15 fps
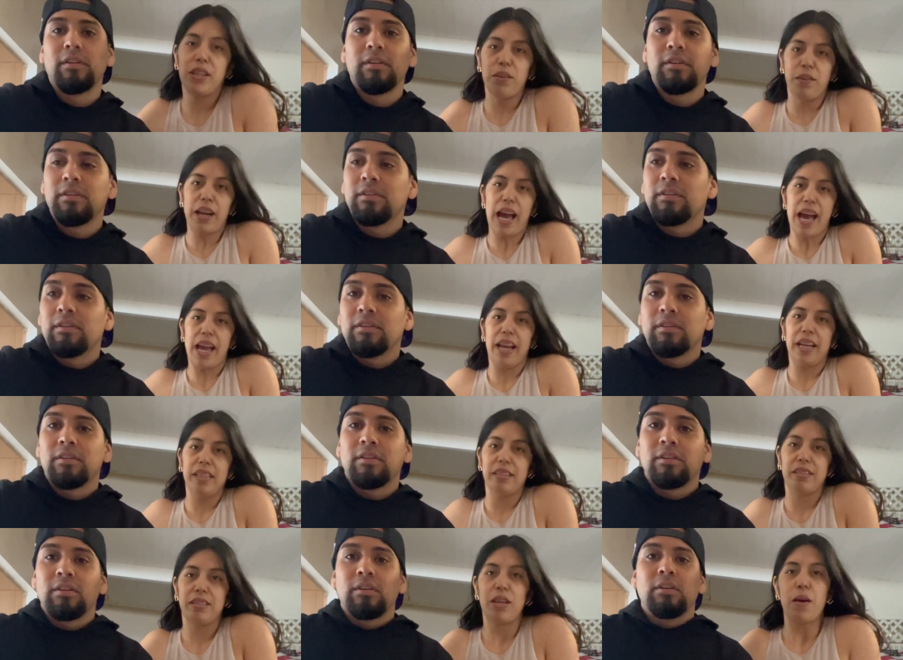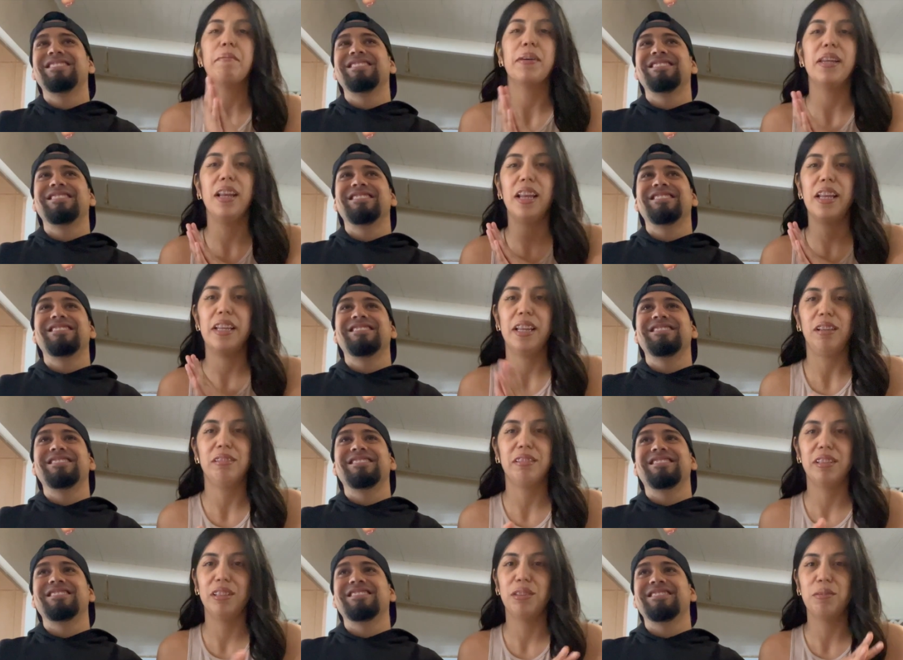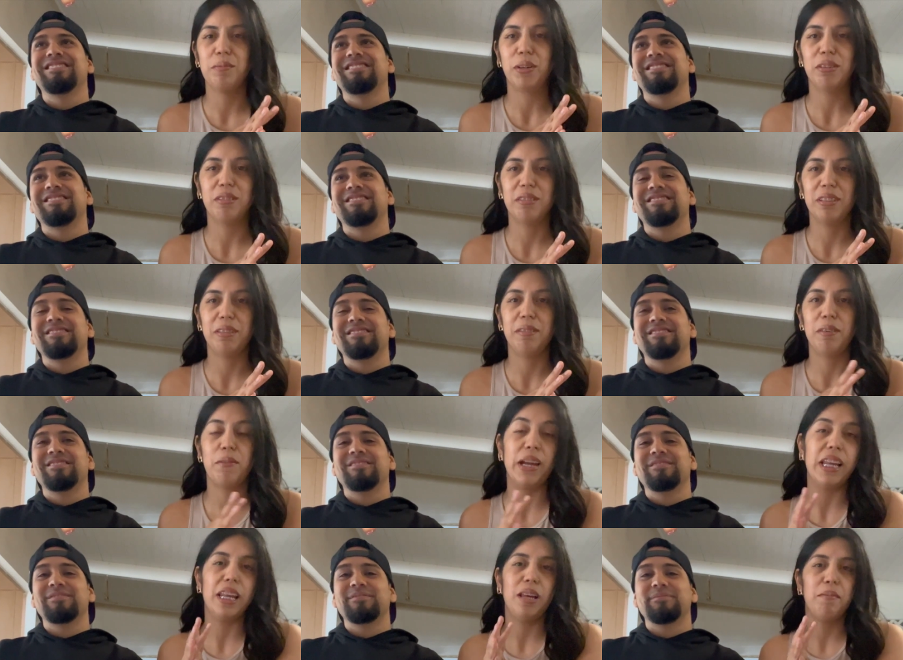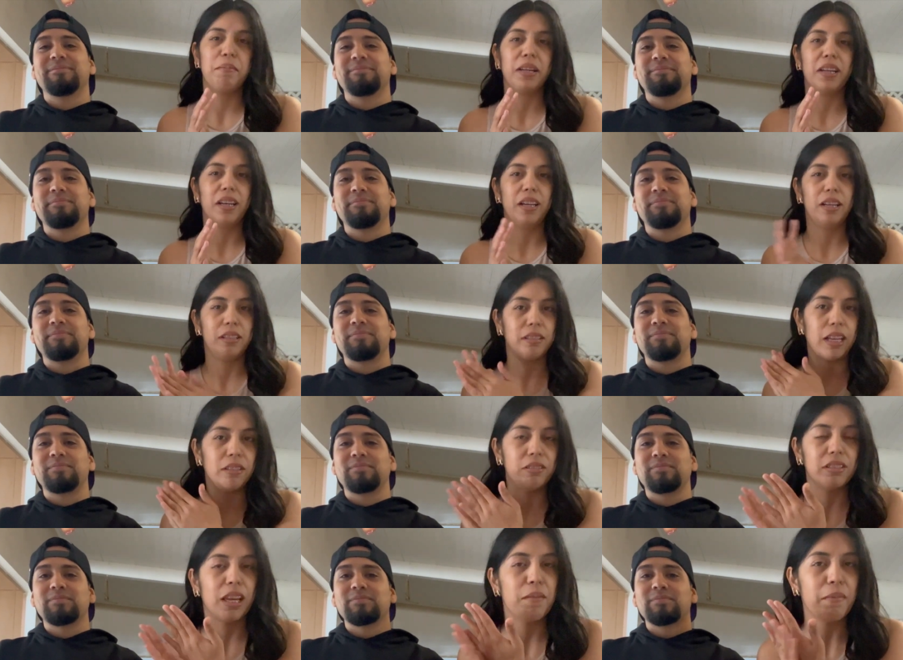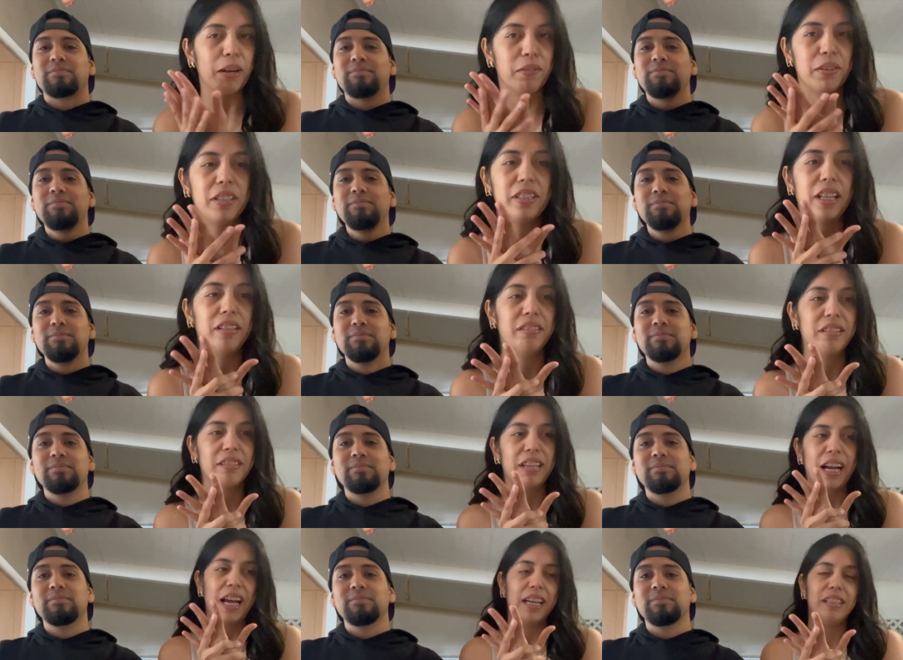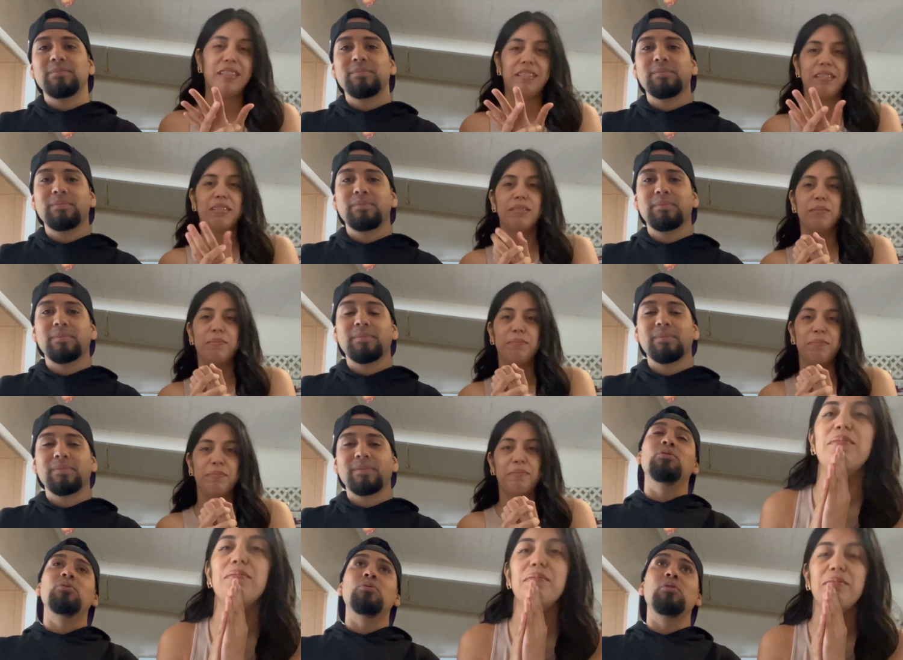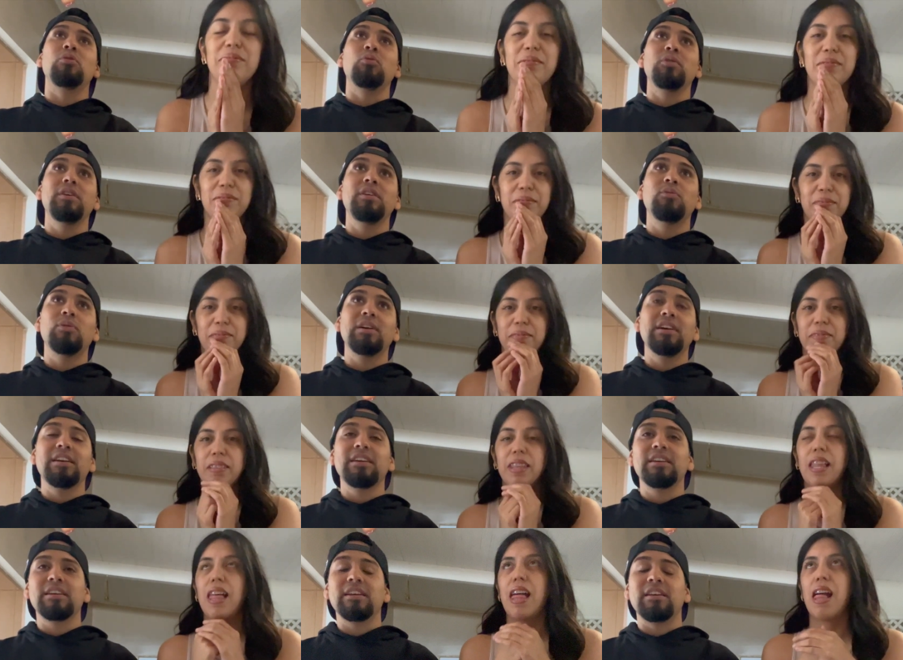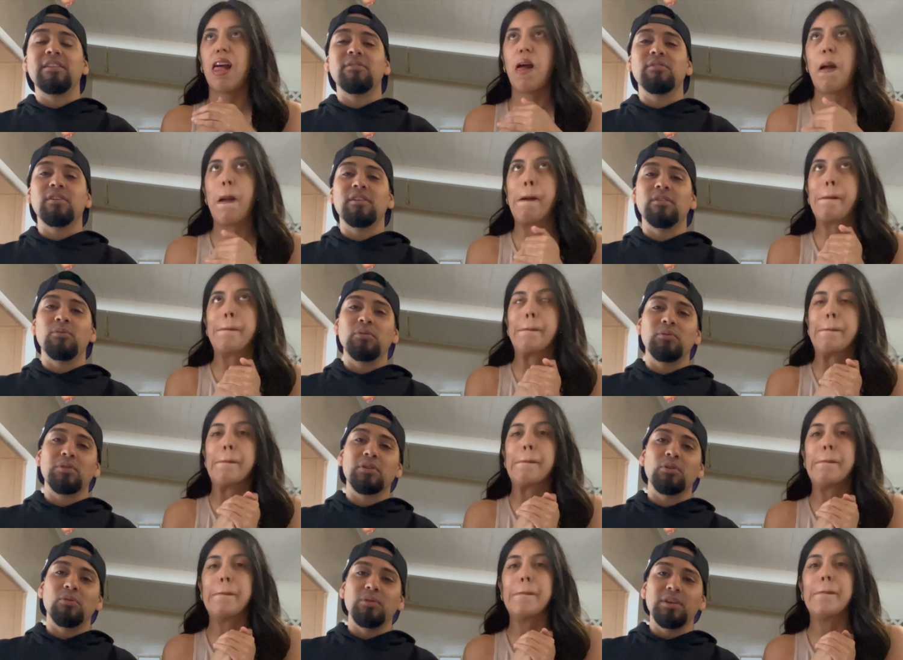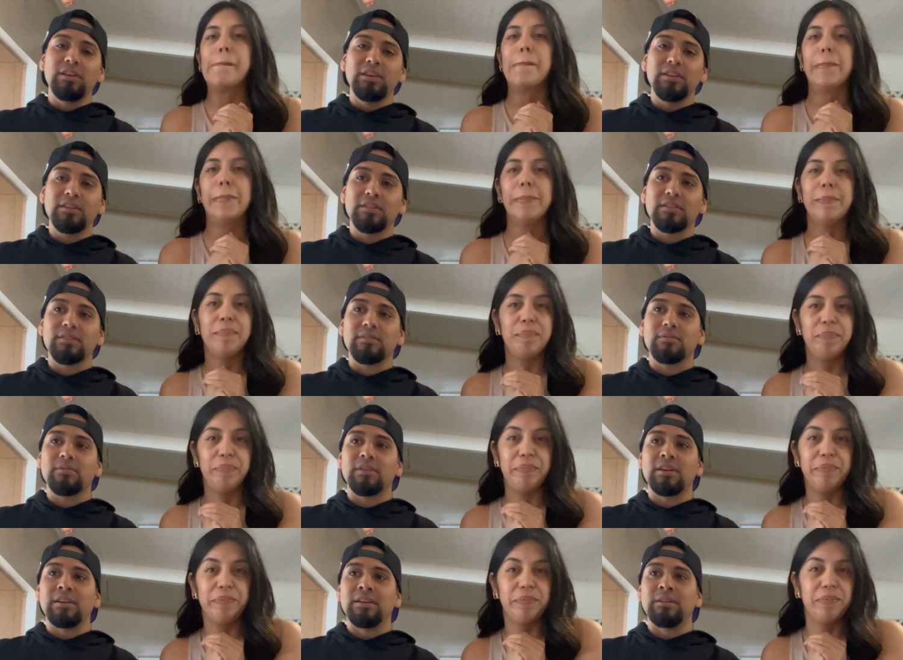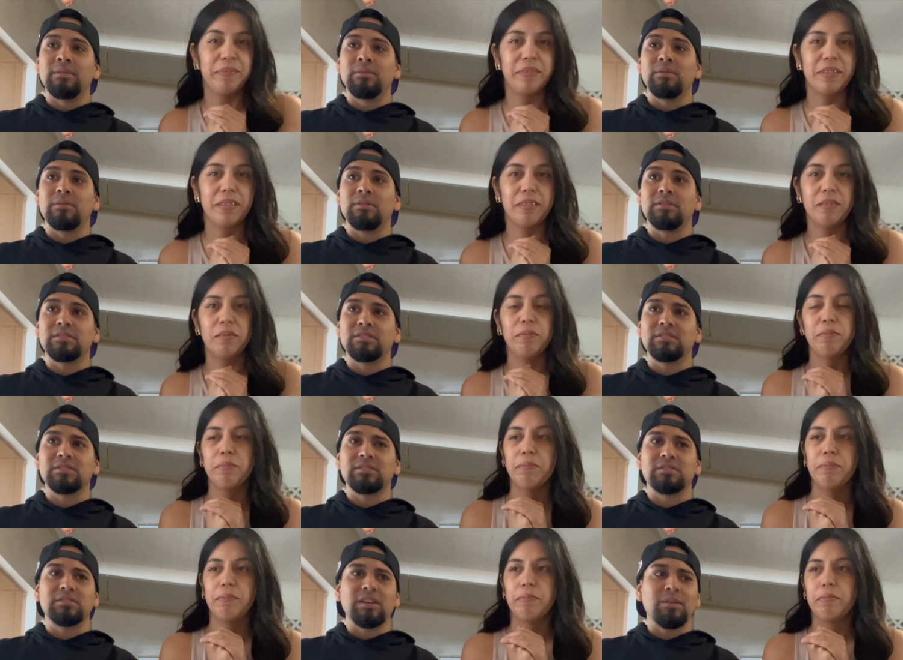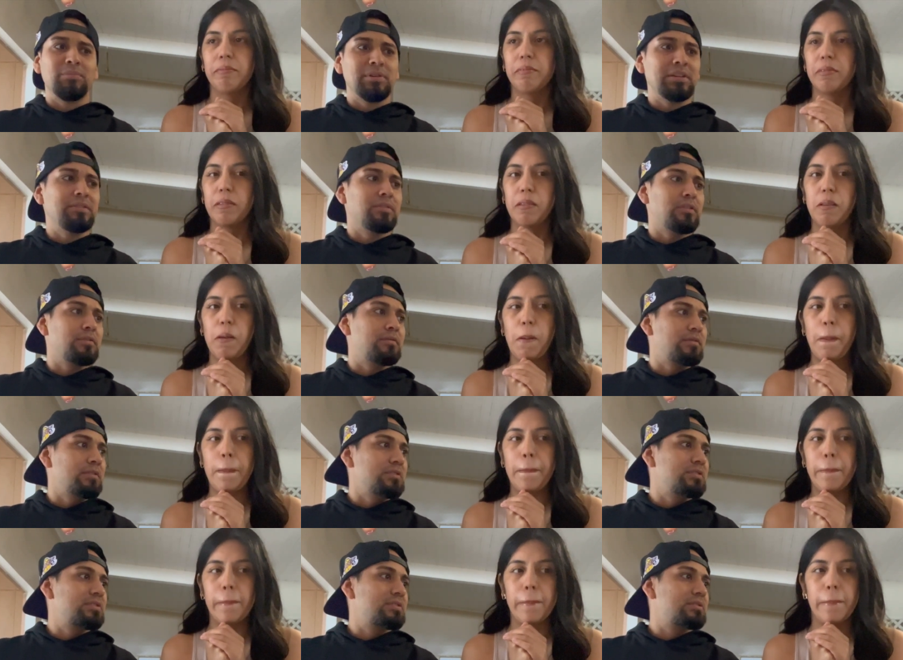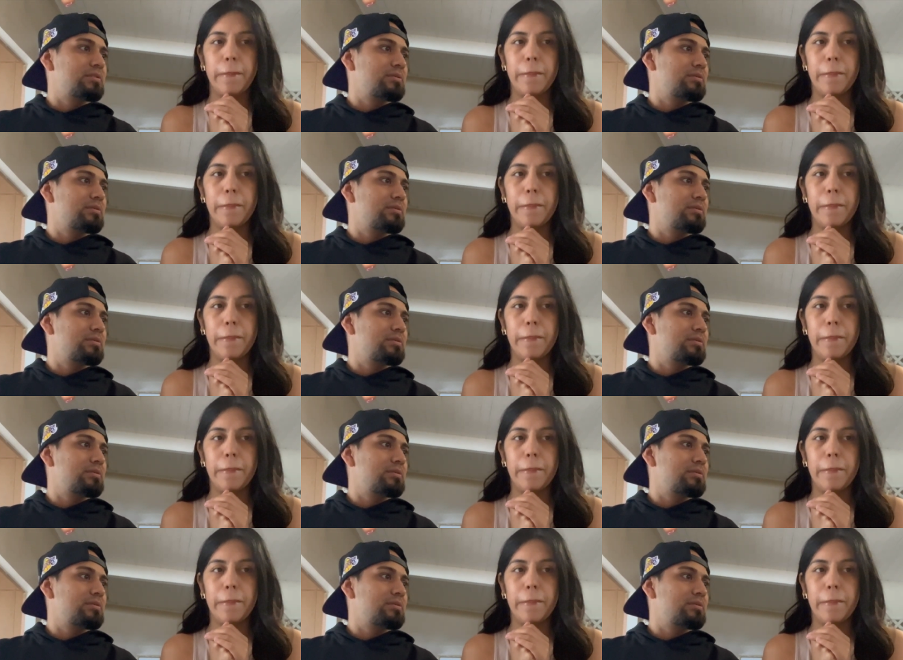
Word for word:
Speaker 1: you guys. I'm gonna let Nelson do most of the rating because I just came back from the dentist, guys.
Speaker 2: Well, where we went and uh, we wanna go eat. And this is, I believe, our first